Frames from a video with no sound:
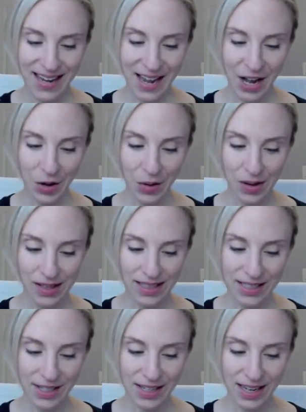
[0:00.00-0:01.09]
Now,
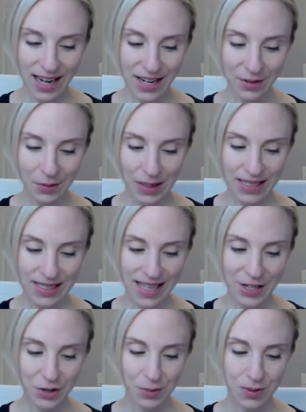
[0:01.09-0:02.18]
let's look at other ways
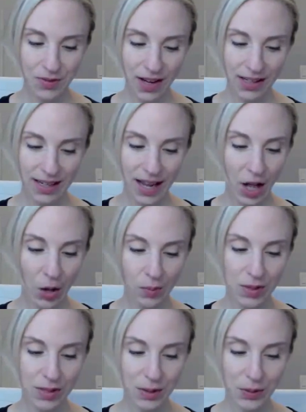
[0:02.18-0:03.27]
that tryptophan can help.
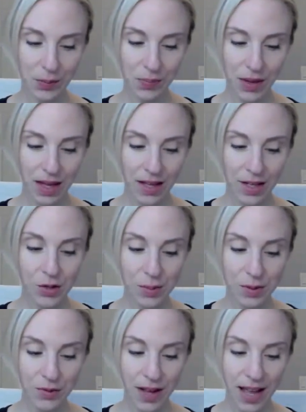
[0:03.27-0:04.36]
So,
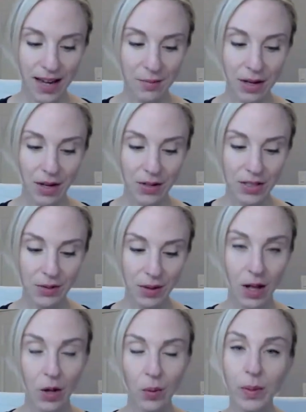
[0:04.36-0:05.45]
tryptophan may also
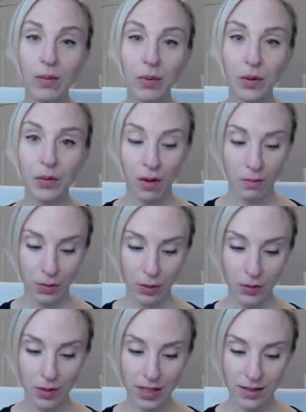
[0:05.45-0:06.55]
help improve our
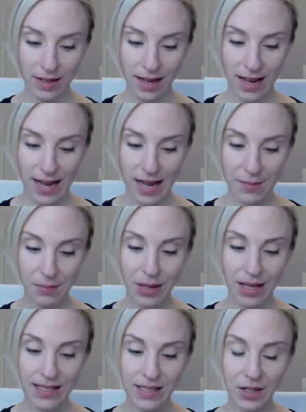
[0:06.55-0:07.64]
mood
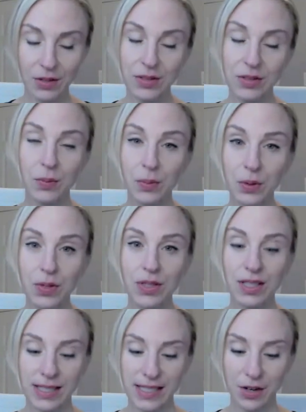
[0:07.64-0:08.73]
because it also
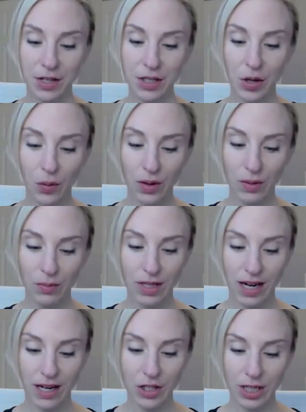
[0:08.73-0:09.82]
boosts serotonin
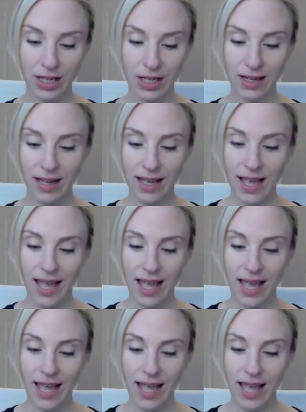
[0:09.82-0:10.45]
production.